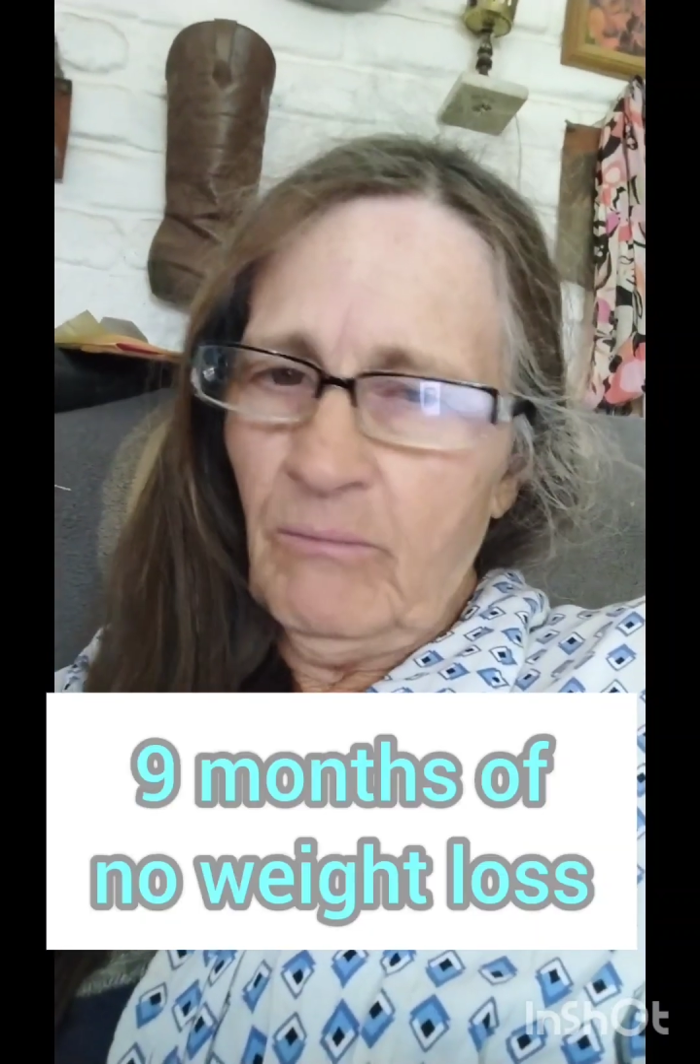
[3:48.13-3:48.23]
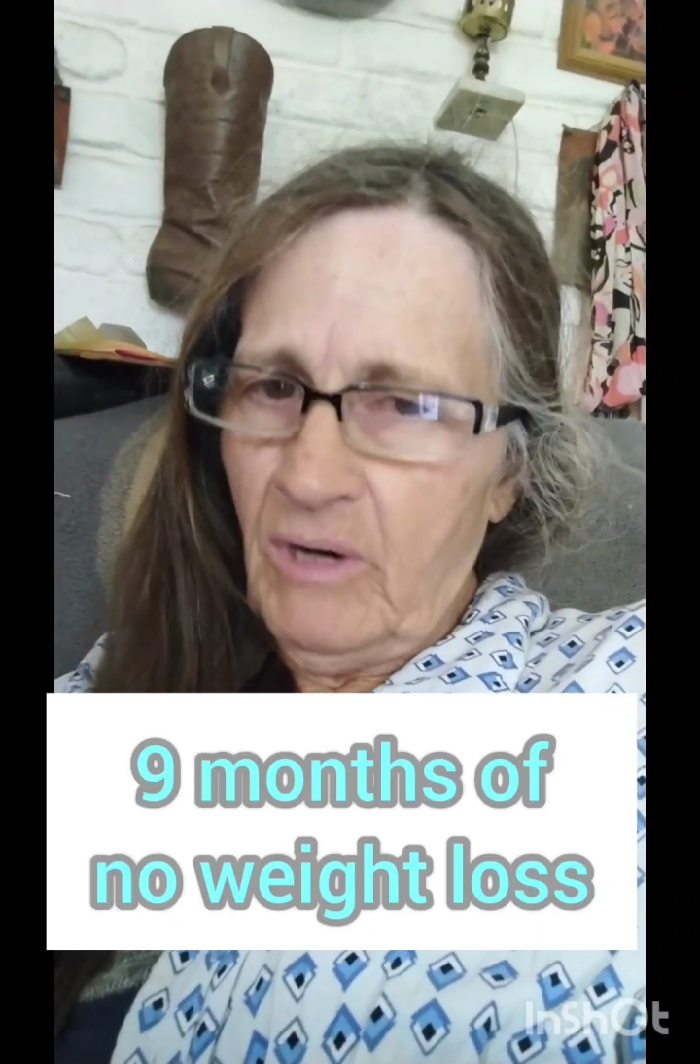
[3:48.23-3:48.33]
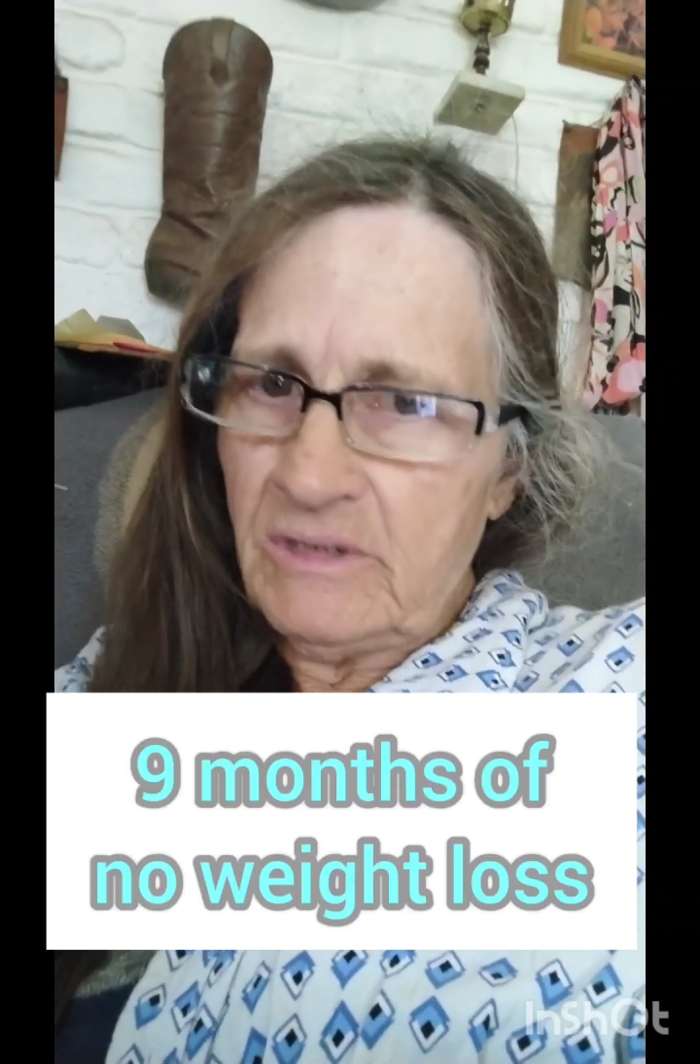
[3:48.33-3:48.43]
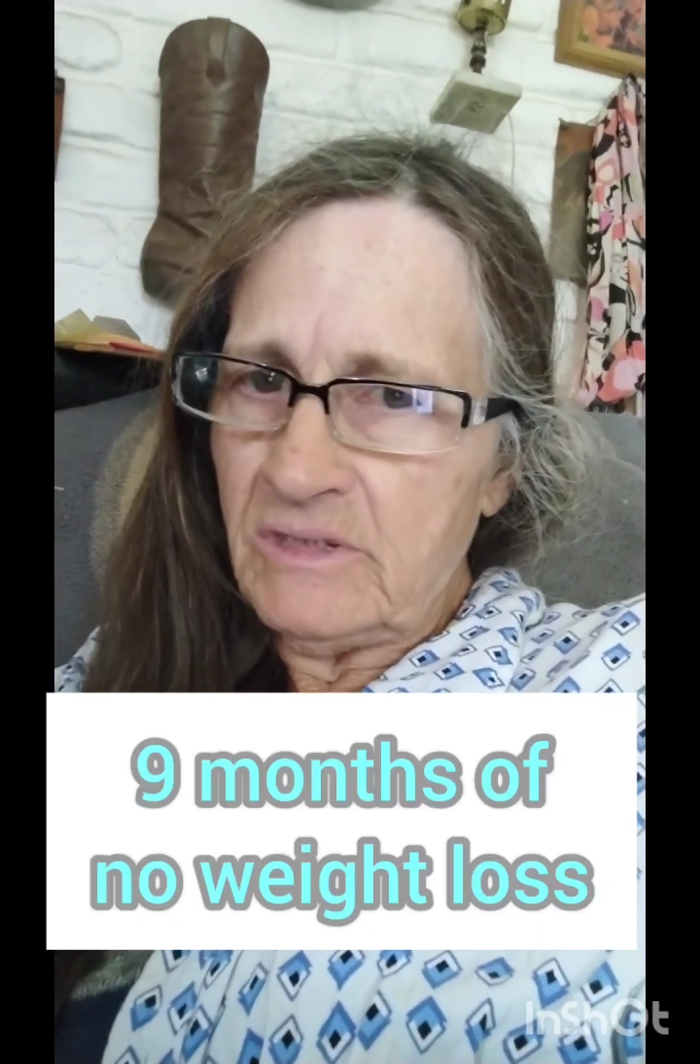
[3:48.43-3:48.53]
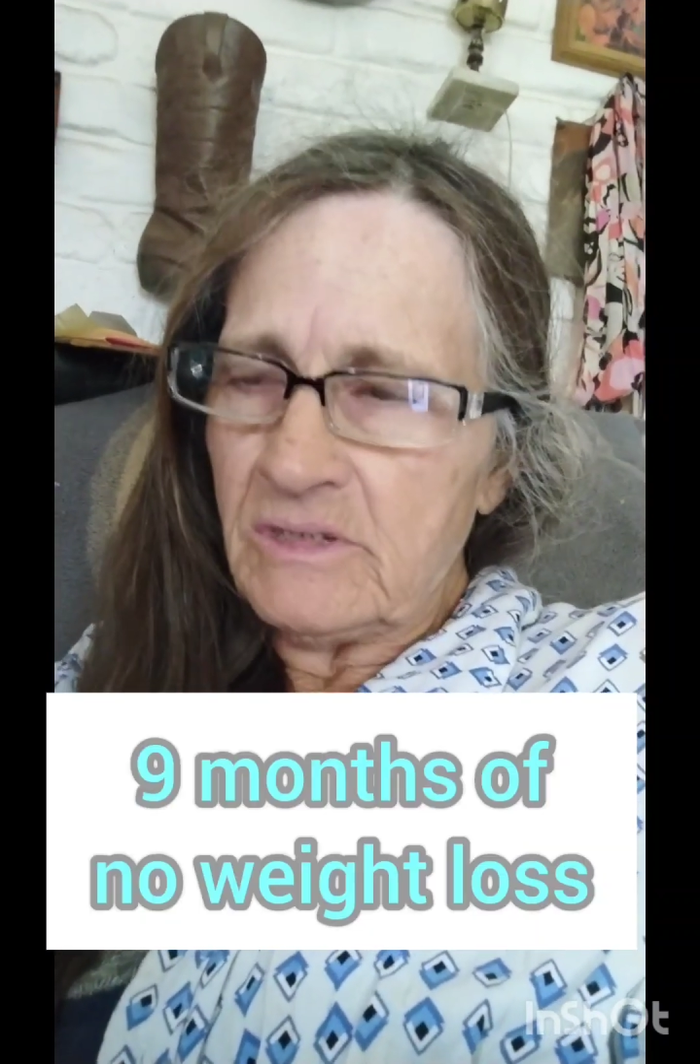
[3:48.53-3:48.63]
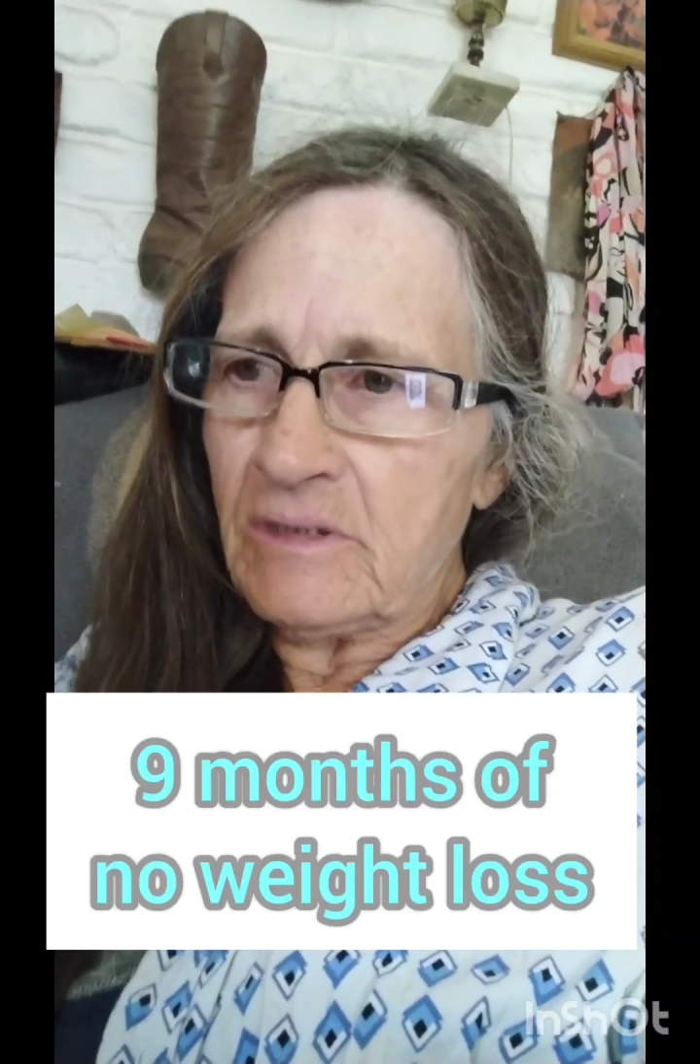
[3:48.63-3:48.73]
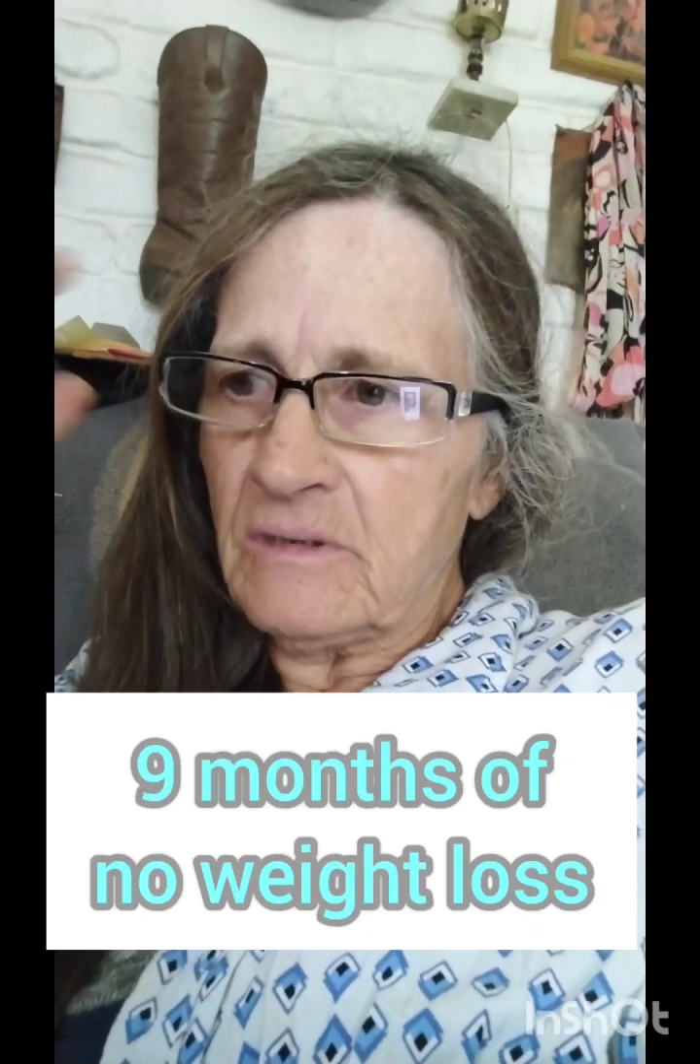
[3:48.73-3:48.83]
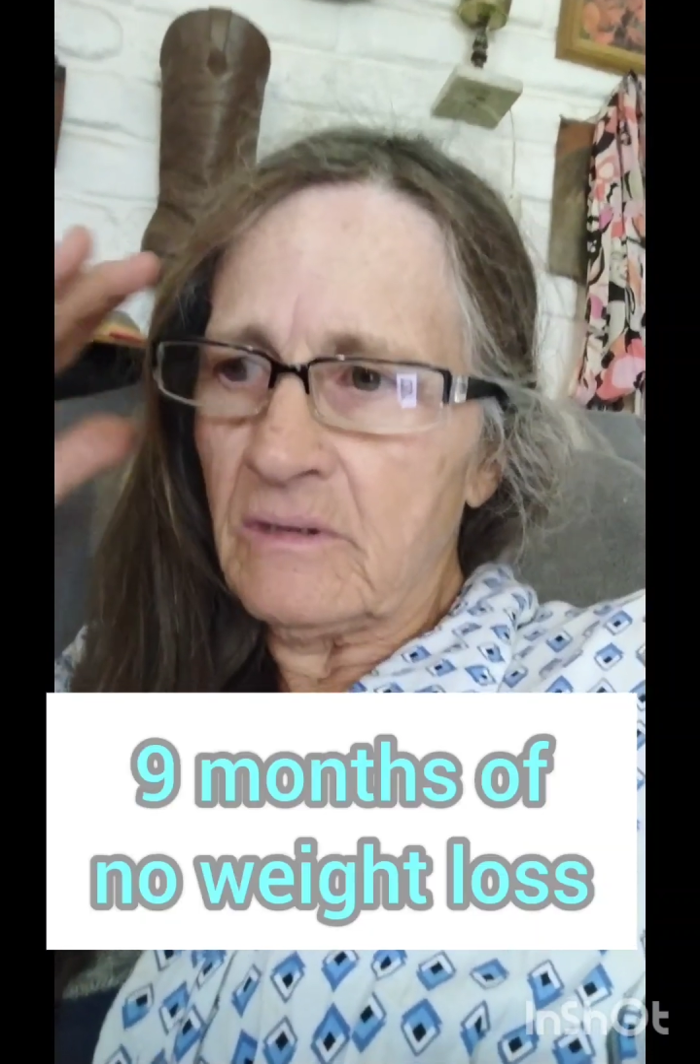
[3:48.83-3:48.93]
months.